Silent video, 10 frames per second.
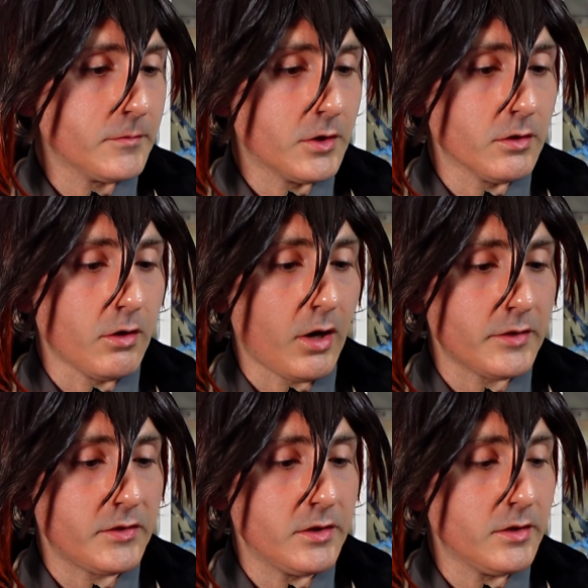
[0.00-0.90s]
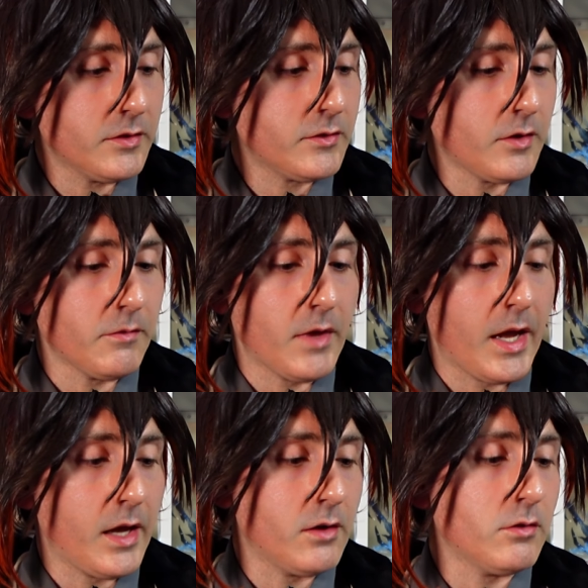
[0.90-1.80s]
glossiness of the
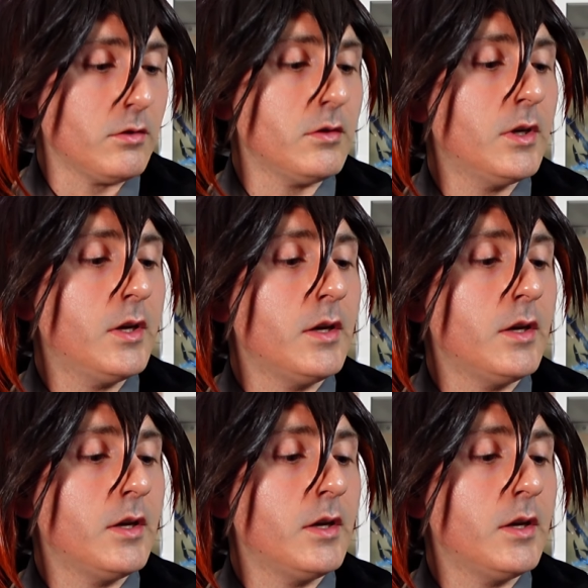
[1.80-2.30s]
handle.